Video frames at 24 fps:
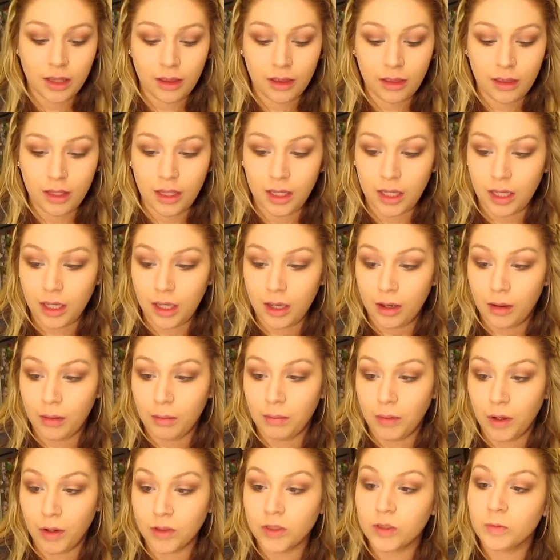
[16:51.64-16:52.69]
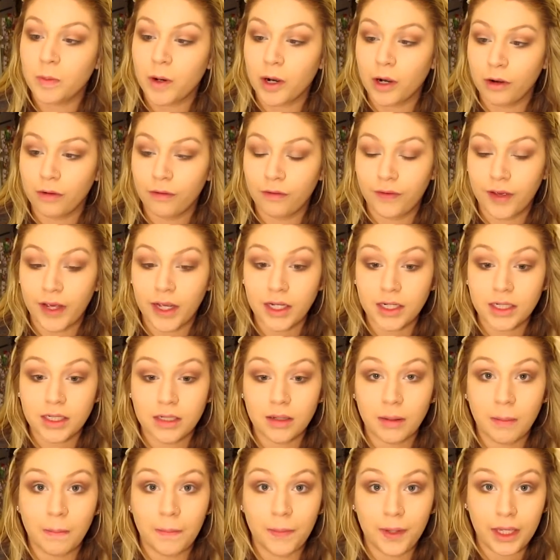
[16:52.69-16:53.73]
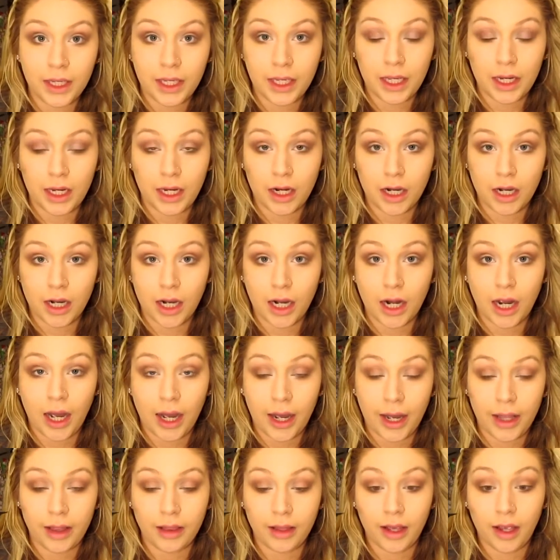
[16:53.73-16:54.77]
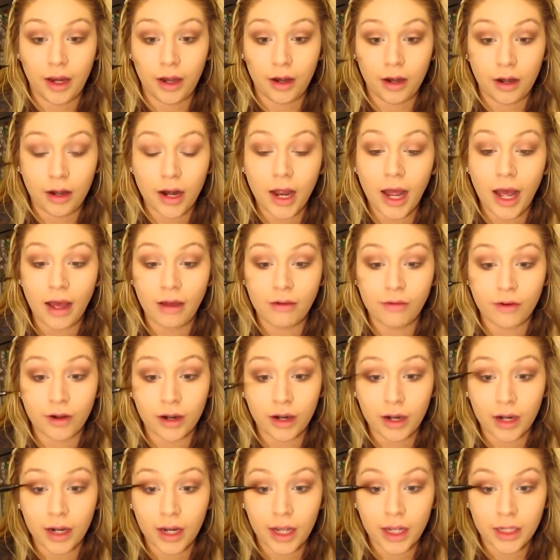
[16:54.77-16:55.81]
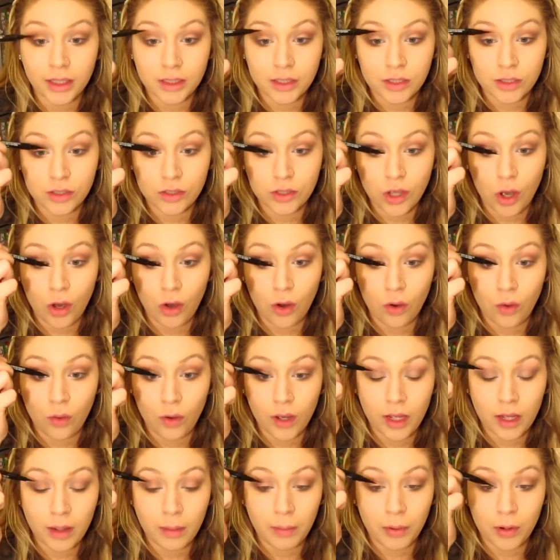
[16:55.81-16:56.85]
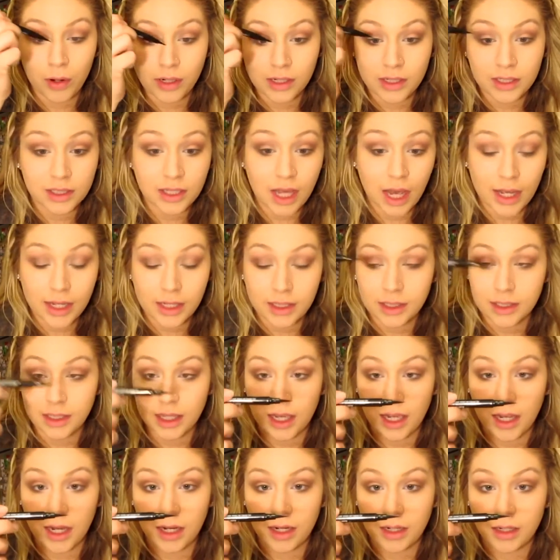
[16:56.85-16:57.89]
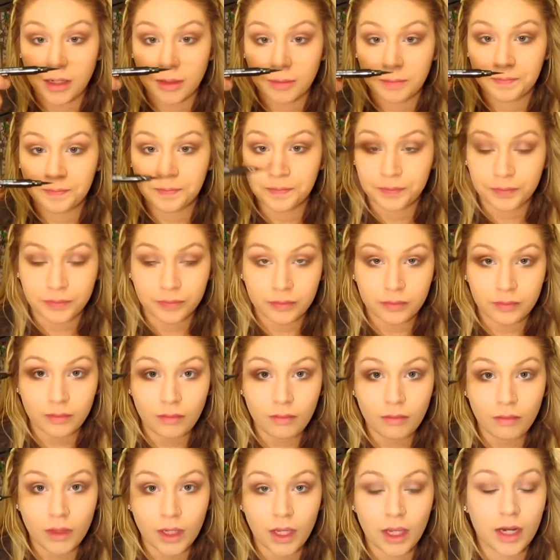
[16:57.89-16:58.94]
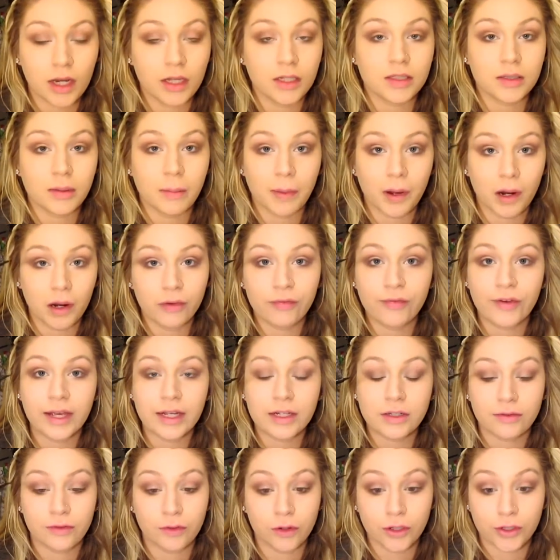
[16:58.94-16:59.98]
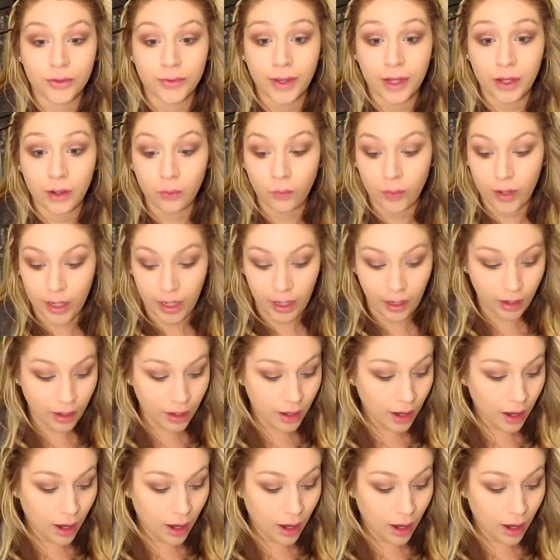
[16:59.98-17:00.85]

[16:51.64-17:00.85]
the most perfect beginner eyeliner ever. It's so precise and it is perfect for doing a wing.